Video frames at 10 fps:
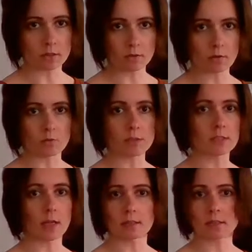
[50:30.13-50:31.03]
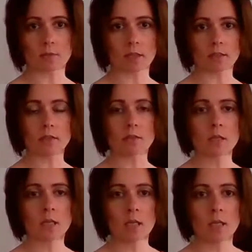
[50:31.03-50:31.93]
They always got some kind of,
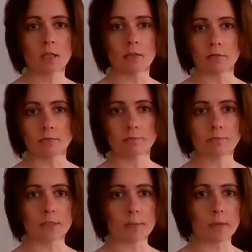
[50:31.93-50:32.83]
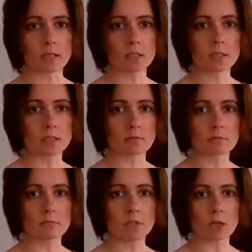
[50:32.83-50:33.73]
you know, gimmicks,
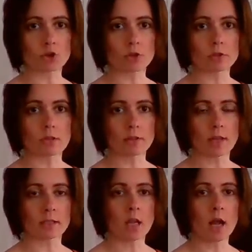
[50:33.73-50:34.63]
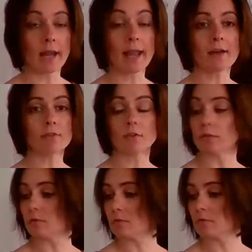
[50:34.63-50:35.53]
tchotchkes like that. I have
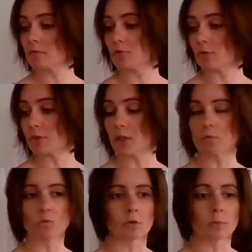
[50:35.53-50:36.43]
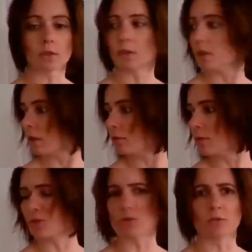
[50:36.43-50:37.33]
a tortilla warmer. I'm
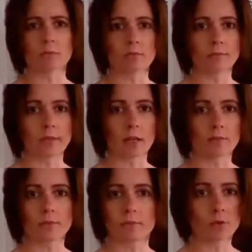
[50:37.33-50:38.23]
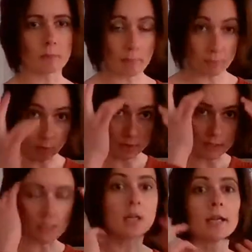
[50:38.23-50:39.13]
not sure. Yeah, don't remember where it is.